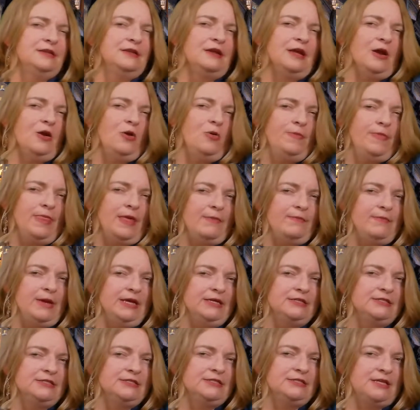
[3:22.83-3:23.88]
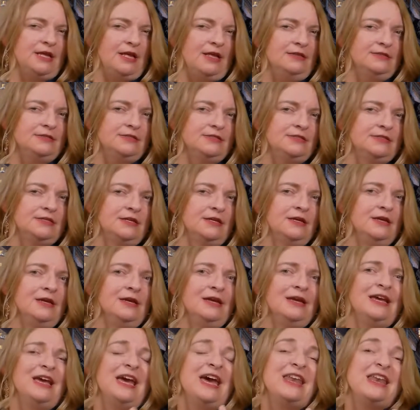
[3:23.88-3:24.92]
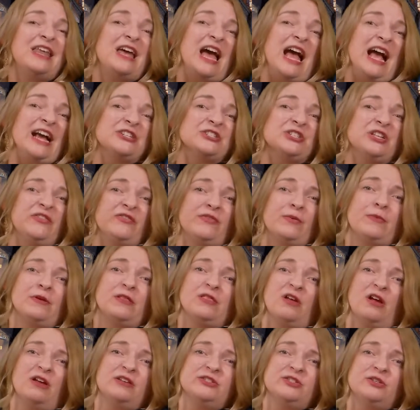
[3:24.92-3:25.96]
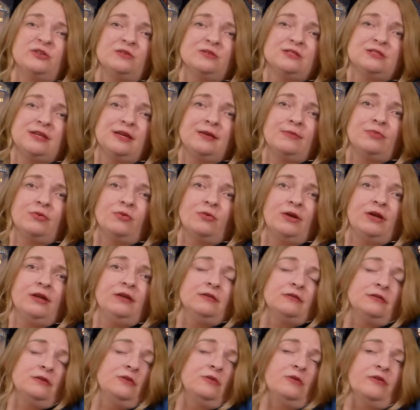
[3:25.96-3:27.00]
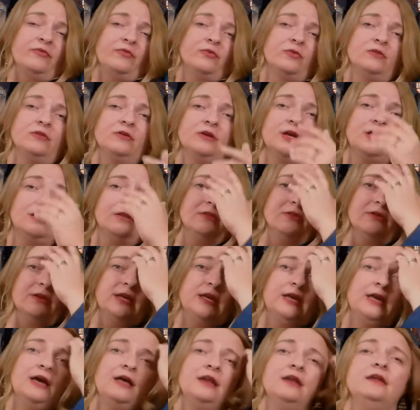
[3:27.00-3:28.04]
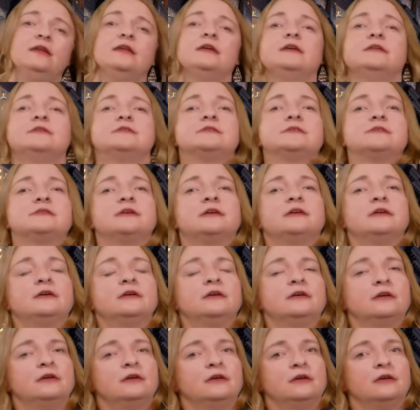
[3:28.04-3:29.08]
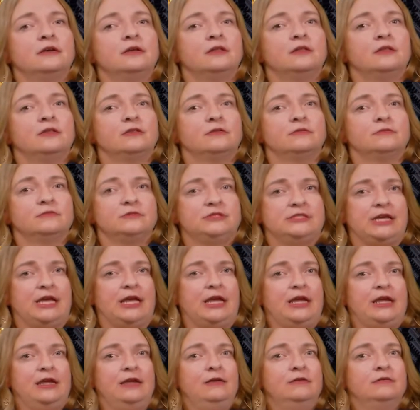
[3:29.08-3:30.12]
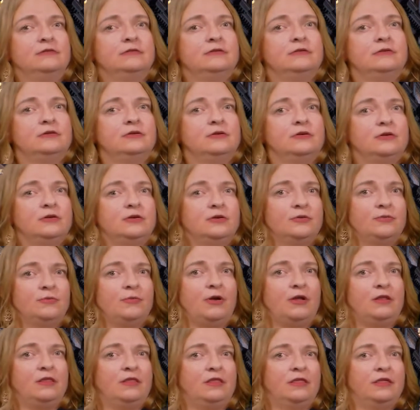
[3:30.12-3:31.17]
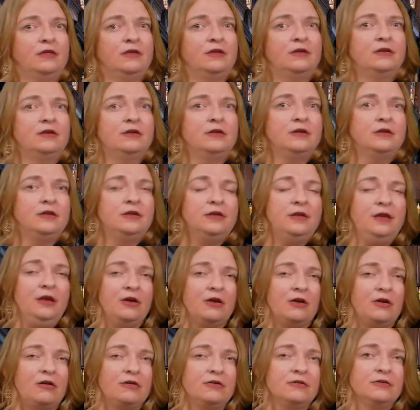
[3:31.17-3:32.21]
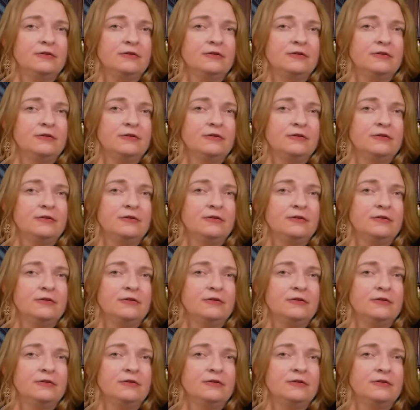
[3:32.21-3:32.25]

I hope that makes sense. And actually, from a logical standpoint, you know, if we're kind of looking at it, it's day, month, year.